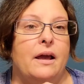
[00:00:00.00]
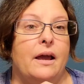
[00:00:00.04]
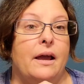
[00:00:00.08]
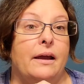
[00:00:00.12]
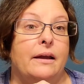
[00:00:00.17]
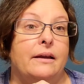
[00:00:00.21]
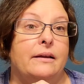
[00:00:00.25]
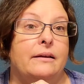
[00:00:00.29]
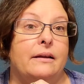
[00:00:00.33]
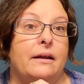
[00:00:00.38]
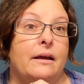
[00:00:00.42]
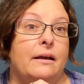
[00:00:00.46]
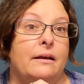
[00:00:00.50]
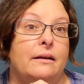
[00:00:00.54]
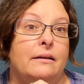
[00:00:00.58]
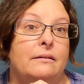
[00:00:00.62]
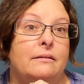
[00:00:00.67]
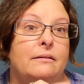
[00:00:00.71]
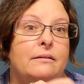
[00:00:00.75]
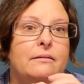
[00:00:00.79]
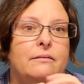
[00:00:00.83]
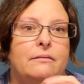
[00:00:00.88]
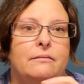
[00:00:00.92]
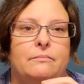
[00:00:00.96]
8
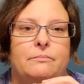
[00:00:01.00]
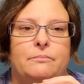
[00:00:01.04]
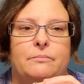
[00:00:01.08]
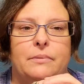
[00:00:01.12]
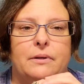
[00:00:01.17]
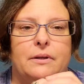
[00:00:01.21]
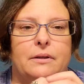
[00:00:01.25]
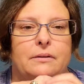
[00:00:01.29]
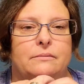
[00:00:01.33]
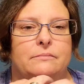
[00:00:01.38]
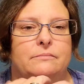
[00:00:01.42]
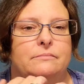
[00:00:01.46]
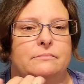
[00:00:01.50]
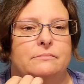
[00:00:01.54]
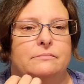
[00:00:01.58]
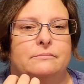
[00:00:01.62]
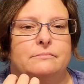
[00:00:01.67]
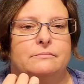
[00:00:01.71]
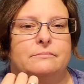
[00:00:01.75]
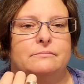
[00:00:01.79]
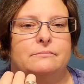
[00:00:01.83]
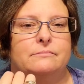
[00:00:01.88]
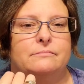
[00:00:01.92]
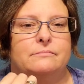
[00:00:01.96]
days, but
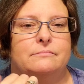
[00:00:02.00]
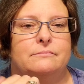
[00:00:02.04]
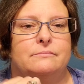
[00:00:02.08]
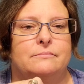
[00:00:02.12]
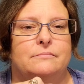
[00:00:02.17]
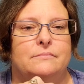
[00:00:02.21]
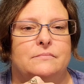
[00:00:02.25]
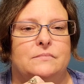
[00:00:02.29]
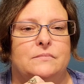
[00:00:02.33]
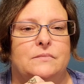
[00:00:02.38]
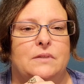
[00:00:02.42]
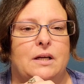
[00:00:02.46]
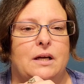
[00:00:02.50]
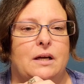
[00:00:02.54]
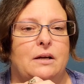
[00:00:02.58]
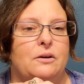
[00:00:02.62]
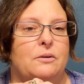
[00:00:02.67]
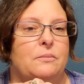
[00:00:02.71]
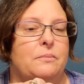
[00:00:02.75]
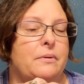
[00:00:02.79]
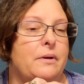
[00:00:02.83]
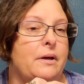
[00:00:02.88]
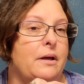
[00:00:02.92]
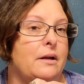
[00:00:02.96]
I
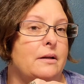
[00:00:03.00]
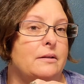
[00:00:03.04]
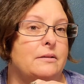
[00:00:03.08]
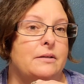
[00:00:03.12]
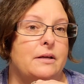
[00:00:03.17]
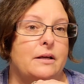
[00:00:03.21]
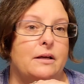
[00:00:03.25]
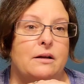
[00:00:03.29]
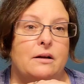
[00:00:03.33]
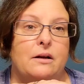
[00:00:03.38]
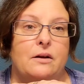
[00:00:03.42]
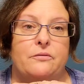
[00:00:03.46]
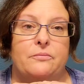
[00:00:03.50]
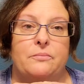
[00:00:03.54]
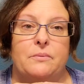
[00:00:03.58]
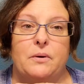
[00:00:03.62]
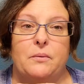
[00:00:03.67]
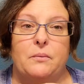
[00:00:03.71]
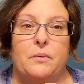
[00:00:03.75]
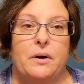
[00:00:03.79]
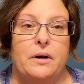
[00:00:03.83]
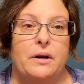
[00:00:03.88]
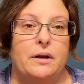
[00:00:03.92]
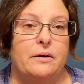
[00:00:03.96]
don't plan on taking off my
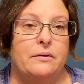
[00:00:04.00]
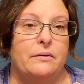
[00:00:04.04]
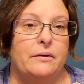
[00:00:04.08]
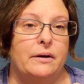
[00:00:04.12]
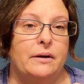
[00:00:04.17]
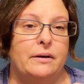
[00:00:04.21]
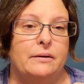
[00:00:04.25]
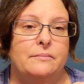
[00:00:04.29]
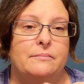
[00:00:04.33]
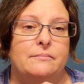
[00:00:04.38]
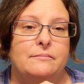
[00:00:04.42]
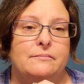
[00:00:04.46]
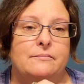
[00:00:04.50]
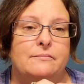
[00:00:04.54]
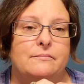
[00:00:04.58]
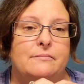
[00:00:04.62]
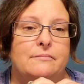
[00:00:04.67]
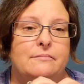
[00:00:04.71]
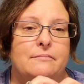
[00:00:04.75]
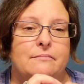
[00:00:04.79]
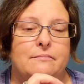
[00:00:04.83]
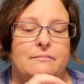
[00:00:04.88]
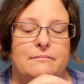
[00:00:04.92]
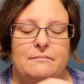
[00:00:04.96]
wedding ring.
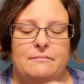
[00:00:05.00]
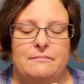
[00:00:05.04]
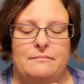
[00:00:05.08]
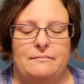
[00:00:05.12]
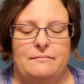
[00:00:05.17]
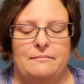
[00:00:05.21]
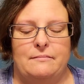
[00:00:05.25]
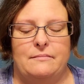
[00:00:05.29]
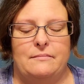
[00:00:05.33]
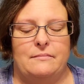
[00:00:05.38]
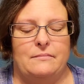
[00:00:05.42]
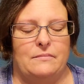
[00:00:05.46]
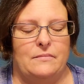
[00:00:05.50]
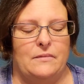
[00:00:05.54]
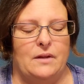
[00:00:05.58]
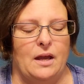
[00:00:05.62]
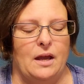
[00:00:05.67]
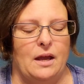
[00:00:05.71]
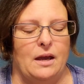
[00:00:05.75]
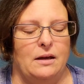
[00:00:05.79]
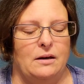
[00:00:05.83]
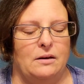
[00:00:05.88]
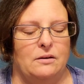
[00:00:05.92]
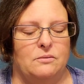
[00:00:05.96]

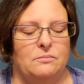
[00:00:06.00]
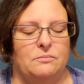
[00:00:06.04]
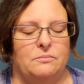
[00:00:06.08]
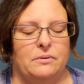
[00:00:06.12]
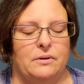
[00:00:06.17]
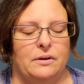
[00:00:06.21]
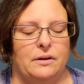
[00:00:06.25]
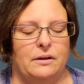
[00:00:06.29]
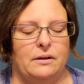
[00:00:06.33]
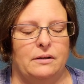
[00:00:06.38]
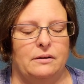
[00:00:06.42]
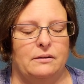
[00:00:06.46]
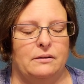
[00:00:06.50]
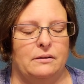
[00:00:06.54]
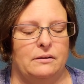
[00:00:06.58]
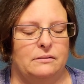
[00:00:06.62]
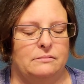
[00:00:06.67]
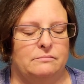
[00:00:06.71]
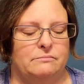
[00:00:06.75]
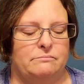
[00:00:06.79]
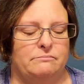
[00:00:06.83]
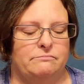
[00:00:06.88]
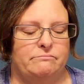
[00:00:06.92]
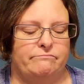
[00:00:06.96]
I don't plan
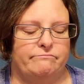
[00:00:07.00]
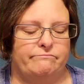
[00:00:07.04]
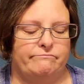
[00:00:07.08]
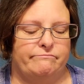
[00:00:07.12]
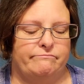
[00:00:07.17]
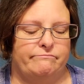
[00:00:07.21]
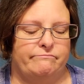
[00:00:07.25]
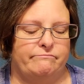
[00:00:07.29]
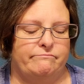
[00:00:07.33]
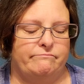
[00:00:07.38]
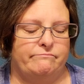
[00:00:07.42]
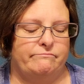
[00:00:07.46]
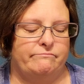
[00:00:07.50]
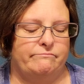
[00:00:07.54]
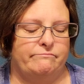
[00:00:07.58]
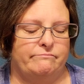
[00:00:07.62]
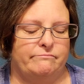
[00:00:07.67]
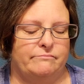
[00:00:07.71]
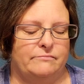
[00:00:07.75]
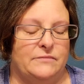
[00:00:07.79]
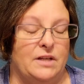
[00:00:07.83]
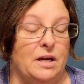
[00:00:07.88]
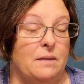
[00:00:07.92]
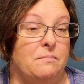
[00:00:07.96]
on,
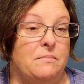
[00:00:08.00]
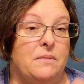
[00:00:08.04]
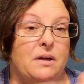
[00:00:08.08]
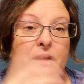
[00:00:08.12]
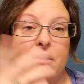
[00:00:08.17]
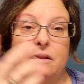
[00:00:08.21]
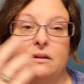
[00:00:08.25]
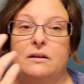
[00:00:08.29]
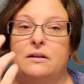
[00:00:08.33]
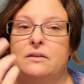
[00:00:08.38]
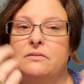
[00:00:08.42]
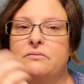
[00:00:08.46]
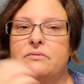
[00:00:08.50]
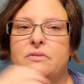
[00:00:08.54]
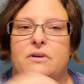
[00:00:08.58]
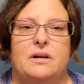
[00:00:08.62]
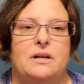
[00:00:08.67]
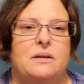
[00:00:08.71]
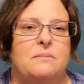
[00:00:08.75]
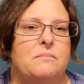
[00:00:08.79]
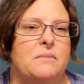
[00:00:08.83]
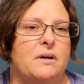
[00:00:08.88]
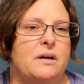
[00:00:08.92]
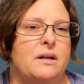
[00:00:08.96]
I'm not looking for
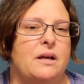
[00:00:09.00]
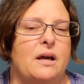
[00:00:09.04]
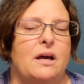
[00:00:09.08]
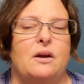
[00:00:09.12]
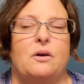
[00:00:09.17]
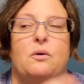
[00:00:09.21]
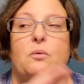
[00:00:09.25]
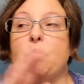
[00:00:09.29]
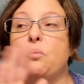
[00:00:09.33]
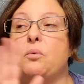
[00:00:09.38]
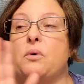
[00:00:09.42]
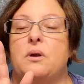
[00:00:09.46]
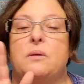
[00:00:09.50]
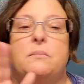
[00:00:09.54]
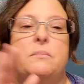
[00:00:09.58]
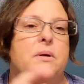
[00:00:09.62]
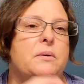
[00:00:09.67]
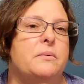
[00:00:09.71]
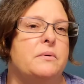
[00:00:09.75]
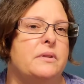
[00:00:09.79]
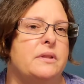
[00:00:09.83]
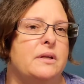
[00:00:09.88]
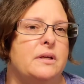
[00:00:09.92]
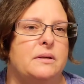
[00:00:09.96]
anybody. I don't want to be
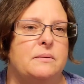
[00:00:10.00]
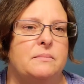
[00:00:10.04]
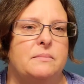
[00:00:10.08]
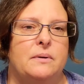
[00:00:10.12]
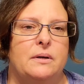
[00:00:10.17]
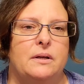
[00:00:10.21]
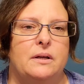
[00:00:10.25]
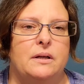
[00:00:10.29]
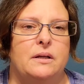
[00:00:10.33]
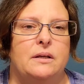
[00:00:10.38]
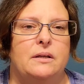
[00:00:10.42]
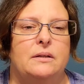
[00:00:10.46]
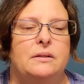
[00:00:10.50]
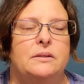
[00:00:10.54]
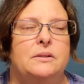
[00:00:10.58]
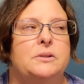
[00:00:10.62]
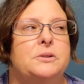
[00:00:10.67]
with anybody.